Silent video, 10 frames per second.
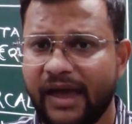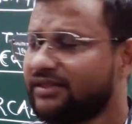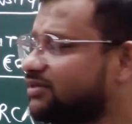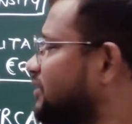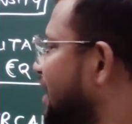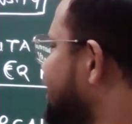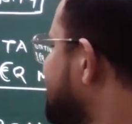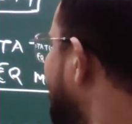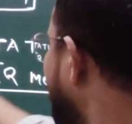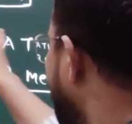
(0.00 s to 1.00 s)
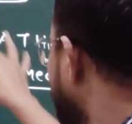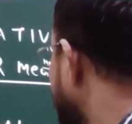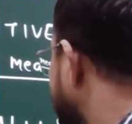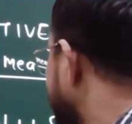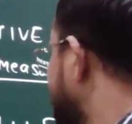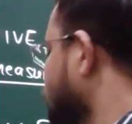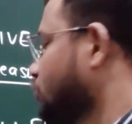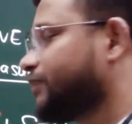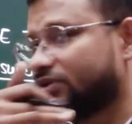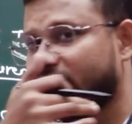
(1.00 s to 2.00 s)
And that is how it leads
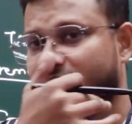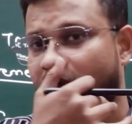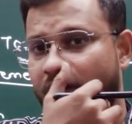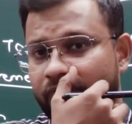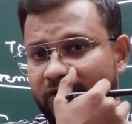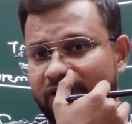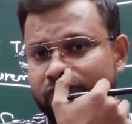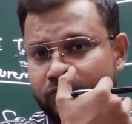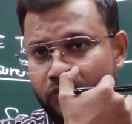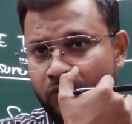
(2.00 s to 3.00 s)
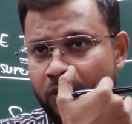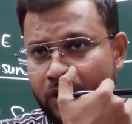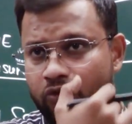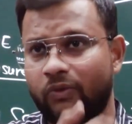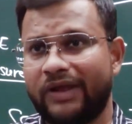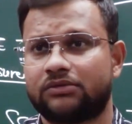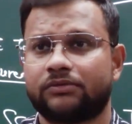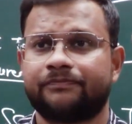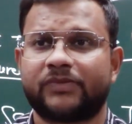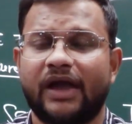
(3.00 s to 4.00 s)
to this 1st to
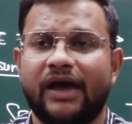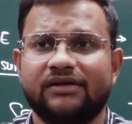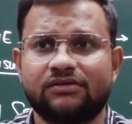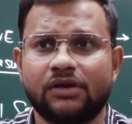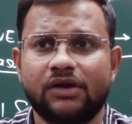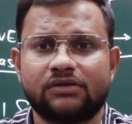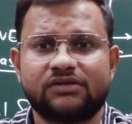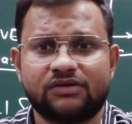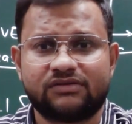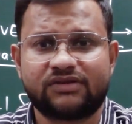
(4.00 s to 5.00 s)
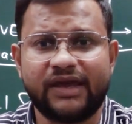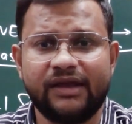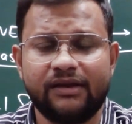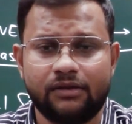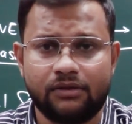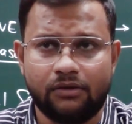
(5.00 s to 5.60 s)
12th as this scale